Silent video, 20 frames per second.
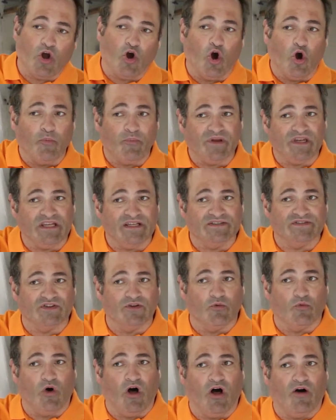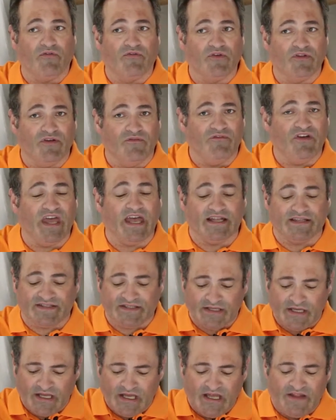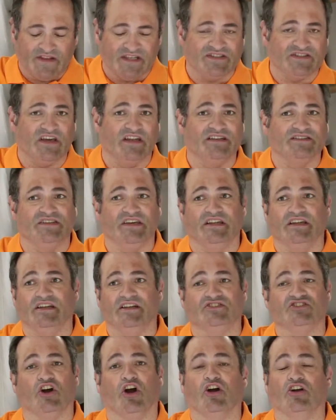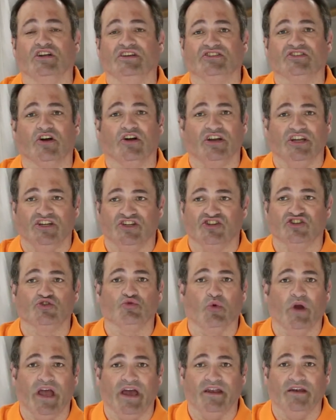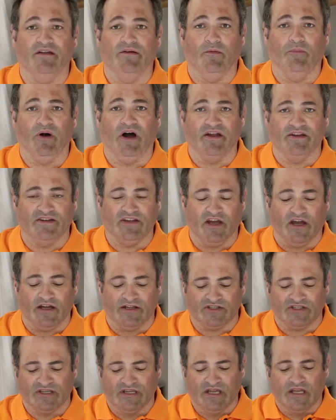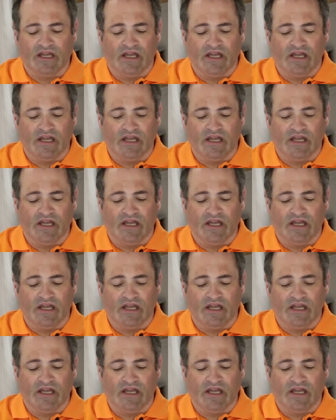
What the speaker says: openings in the wall for the vents, the sun has hit it, it's already starting to shred upon touch.